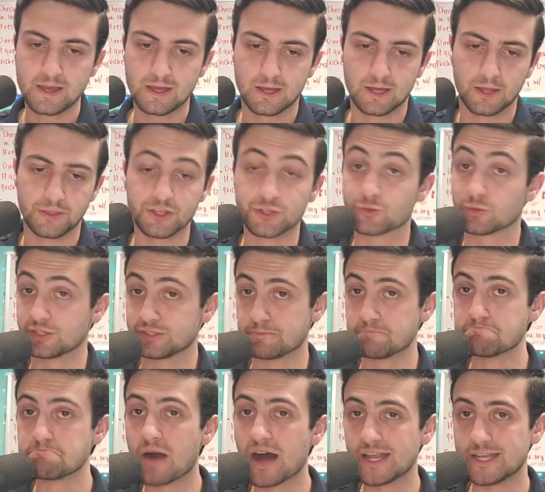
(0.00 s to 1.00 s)
This was
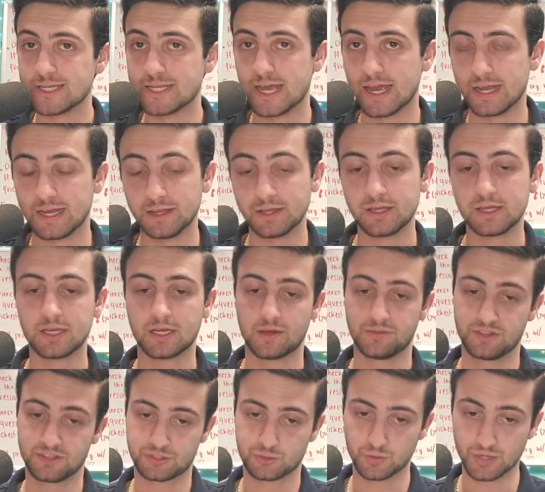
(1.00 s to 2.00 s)
Monday of
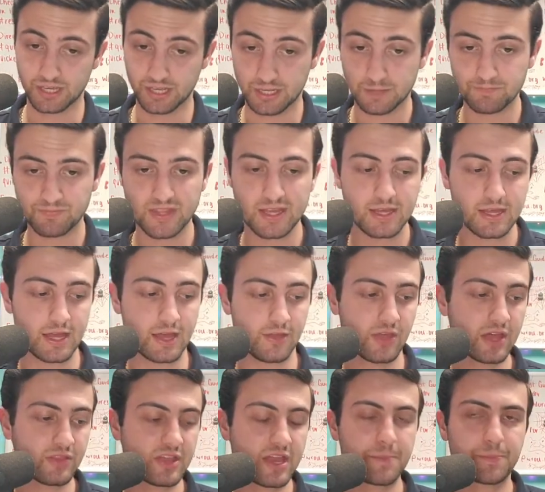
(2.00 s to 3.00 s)
this week. And
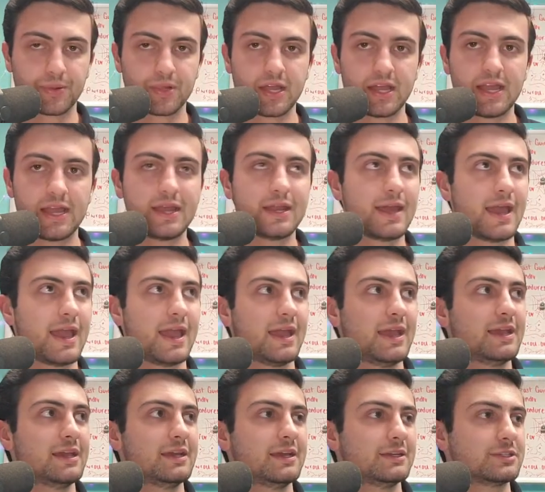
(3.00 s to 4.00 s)
then they played
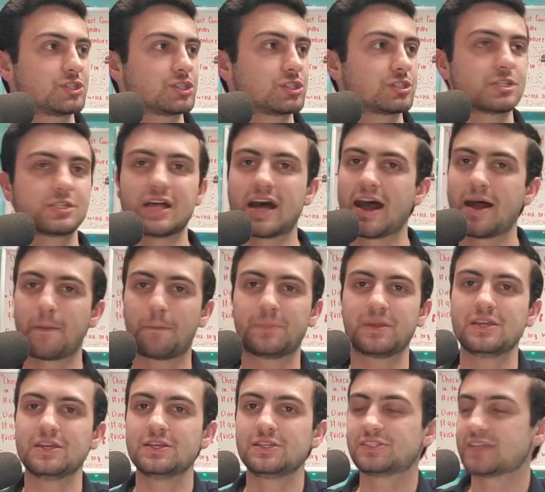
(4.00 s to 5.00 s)
a
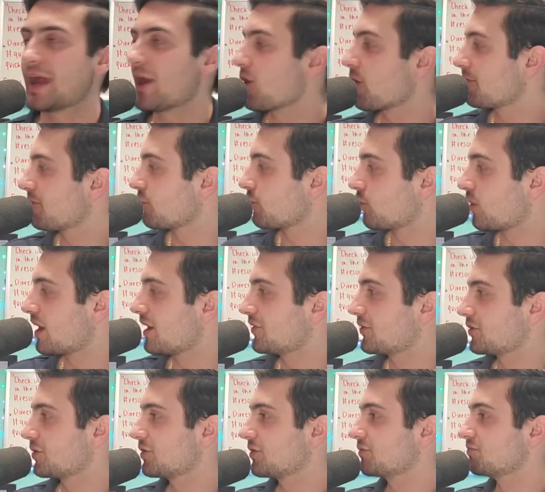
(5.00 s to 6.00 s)
sloppy, terrible
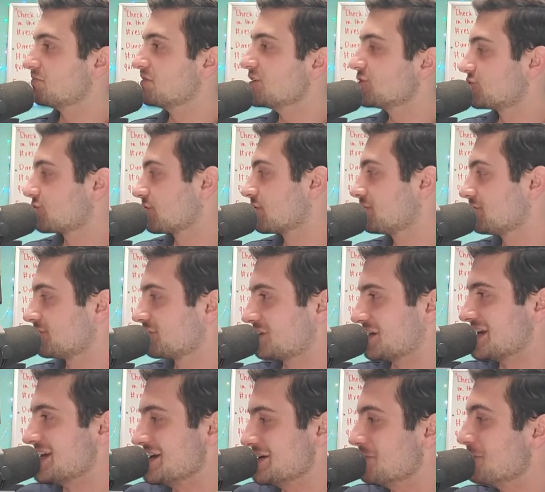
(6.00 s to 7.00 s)
weather, miserable
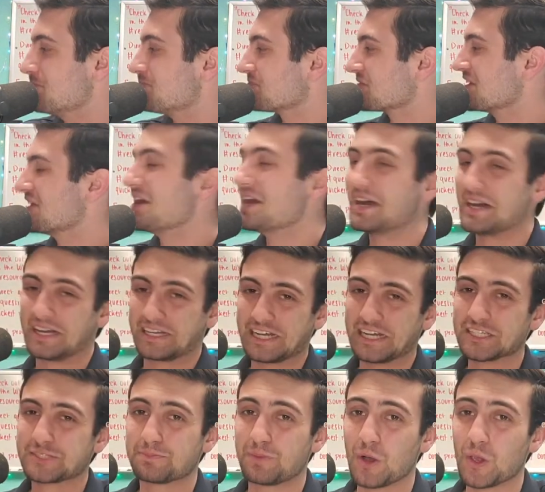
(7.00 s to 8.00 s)
game
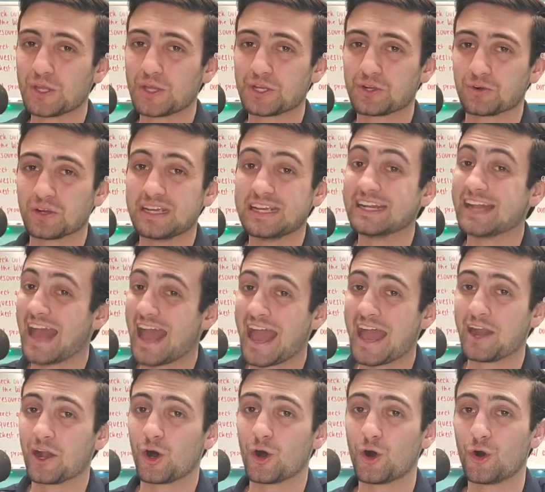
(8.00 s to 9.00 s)
against Bowling Green at
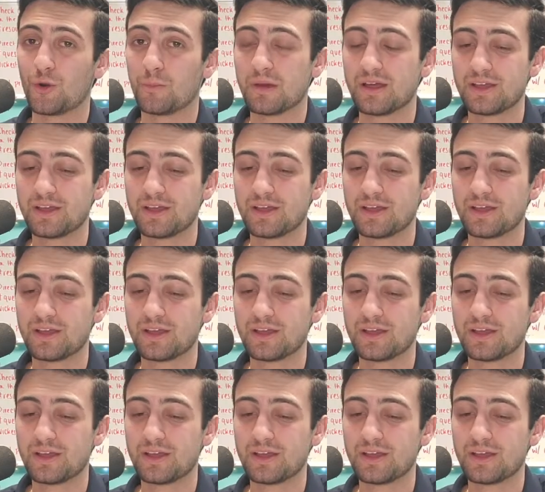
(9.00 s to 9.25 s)
home,